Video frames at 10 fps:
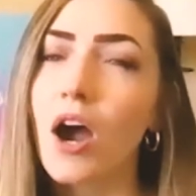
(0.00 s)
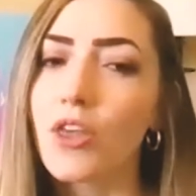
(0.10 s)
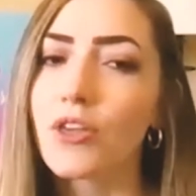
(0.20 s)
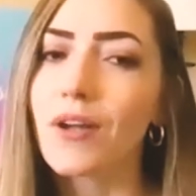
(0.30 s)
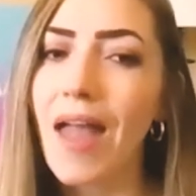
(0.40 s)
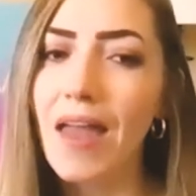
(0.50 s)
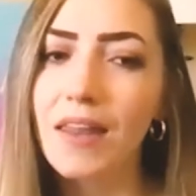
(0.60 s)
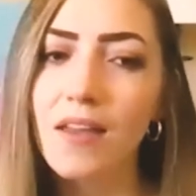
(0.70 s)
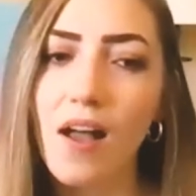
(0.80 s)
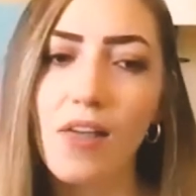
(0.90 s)
Are there
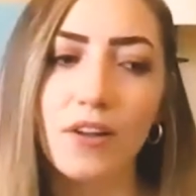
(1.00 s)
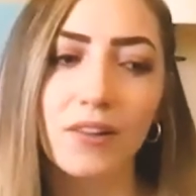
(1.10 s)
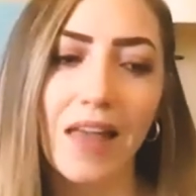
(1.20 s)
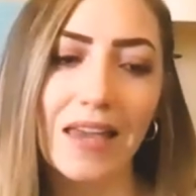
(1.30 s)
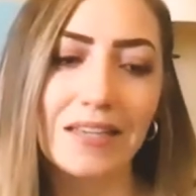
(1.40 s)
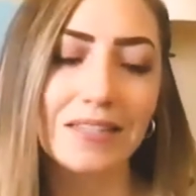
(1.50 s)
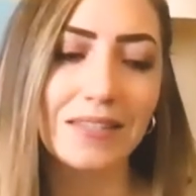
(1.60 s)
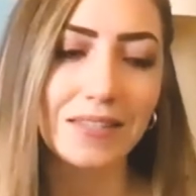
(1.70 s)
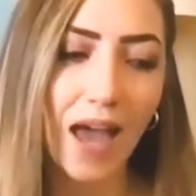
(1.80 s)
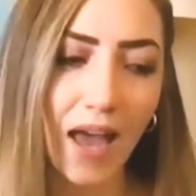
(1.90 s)
any other like
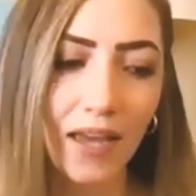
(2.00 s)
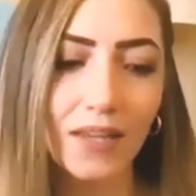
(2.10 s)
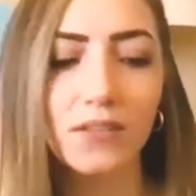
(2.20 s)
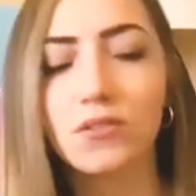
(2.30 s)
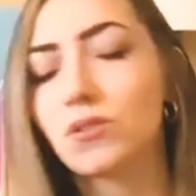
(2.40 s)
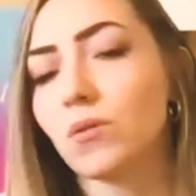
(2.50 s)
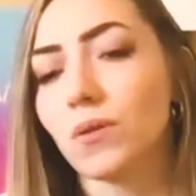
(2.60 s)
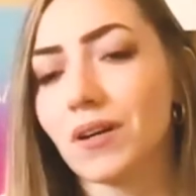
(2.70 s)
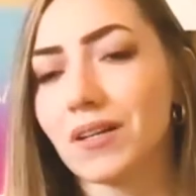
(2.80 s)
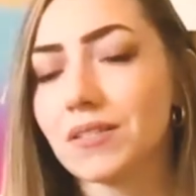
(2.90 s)
signs
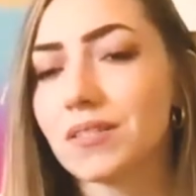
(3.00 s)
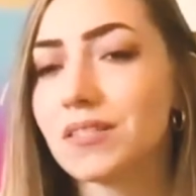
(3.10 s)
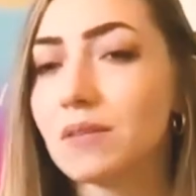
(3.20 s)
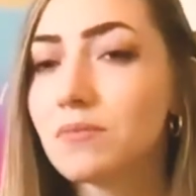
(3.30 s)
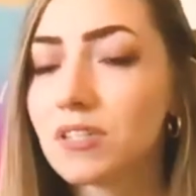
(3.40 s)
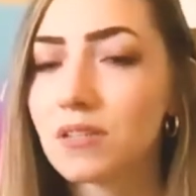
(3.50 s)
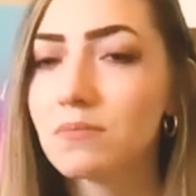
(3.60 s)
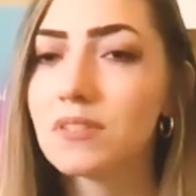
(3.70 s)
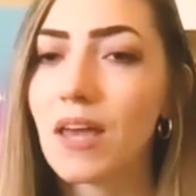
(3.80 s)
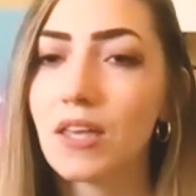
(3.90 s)
or
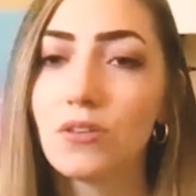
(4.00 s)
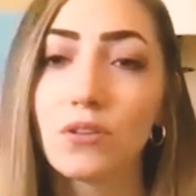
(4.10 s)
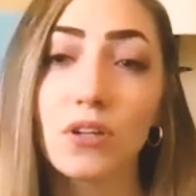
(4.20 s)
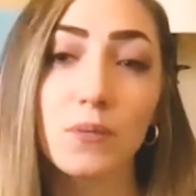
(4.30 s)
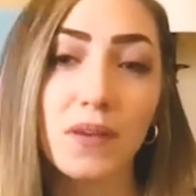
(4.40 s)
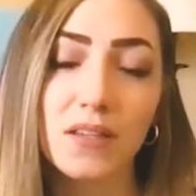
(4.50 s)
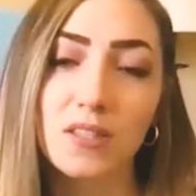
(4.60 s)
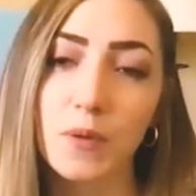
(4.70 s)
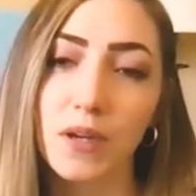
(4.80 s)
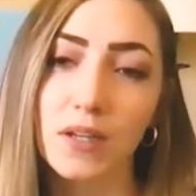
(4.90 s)
symptoms that you could be
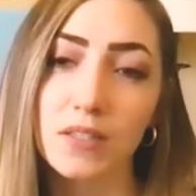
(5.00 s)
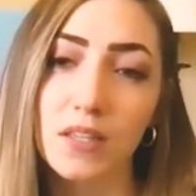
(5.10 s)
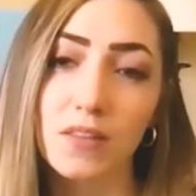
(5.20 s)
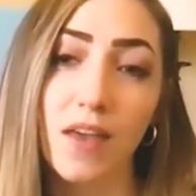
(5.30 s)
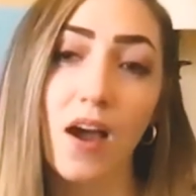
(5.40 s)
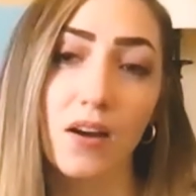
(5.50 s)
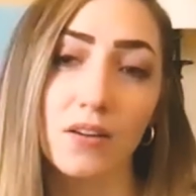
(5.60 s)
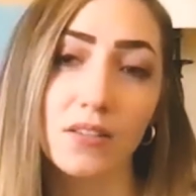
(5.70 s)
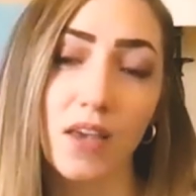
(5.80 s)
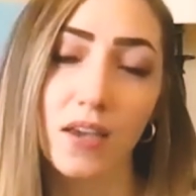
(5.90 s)
experiencing that are
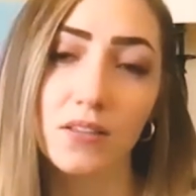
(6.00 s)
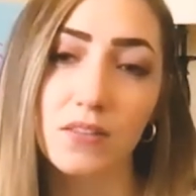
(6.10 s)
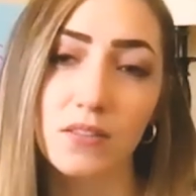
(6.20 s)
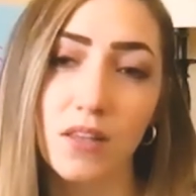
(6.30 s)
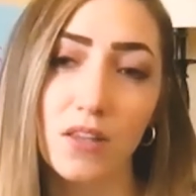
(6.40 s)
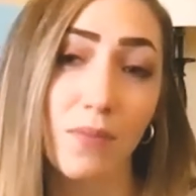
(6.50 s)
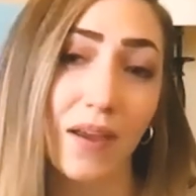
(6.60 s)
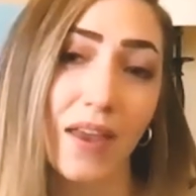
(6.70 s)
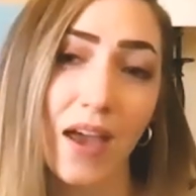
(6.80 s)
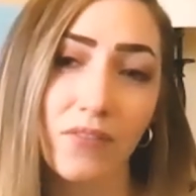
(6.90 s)
signs that you
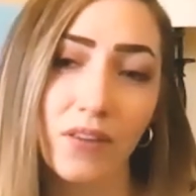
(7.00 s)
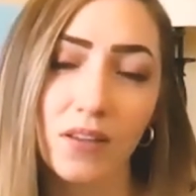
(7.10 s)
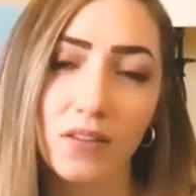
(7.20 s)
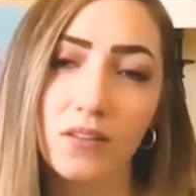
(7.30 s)
might have it?